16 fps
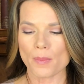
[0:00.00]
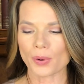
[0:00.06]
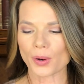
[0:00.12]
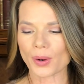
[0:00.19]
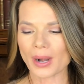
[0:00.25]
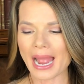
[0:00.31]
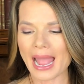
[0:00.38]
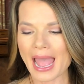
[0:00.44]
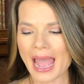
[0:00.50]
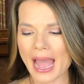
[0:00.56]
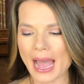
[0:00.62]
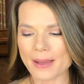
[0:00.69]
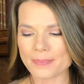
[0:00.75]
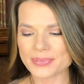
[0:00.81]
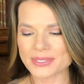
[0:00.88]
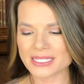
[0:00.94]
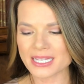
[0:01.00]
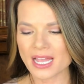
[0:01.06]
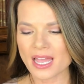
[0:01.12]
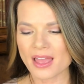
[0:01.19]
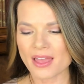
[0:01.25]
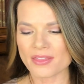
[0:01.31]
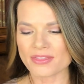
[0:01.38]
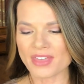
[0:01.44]
perhaps
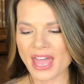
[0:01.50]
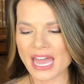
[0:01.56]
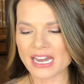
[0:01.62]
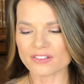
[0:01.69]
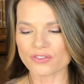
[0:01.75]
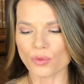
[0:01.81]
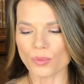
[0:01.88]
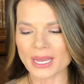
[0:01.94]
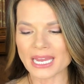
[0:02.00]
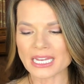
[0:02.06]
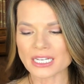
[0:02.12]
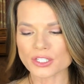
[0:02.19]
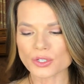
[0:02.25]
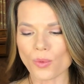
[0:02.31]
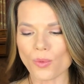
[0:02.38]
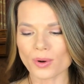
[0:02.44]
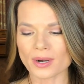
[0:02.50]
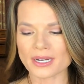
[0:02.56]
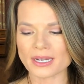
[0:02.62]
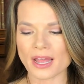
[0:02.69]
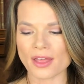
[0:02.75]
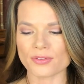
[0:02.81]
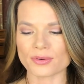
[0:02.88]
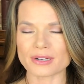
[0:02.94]
that of wheat or
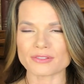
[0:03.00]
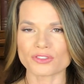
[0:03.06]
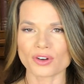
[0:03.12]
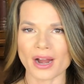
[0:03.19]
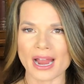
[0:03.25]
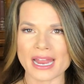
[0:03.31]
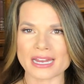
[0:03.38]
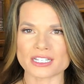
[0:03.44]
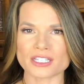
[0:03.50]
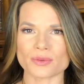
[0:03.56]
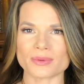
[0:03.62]
another of grain.